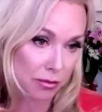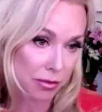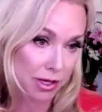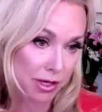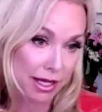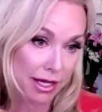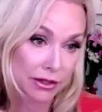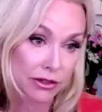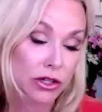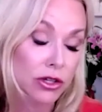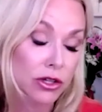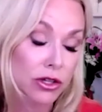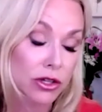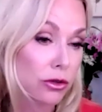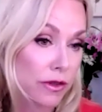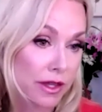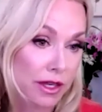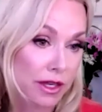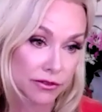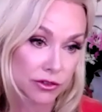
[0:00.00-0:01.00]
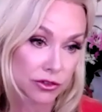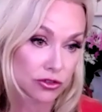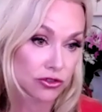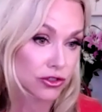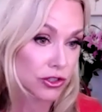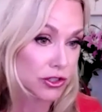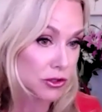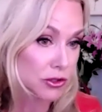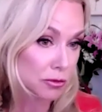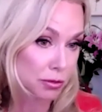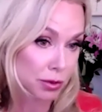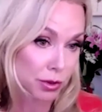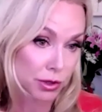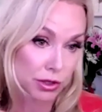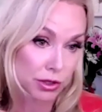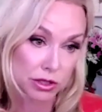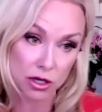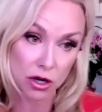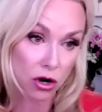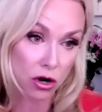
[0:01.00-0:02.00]
And I knew that if you just put
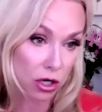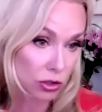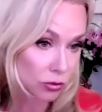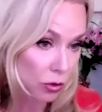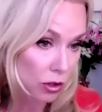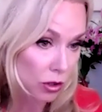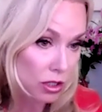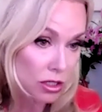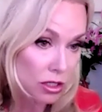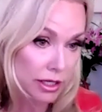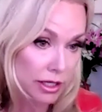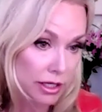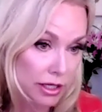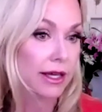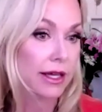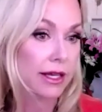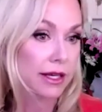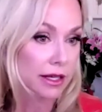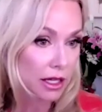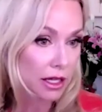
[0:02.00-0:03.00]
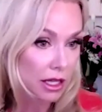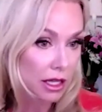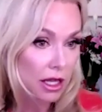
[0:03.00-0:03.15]
the hard work in,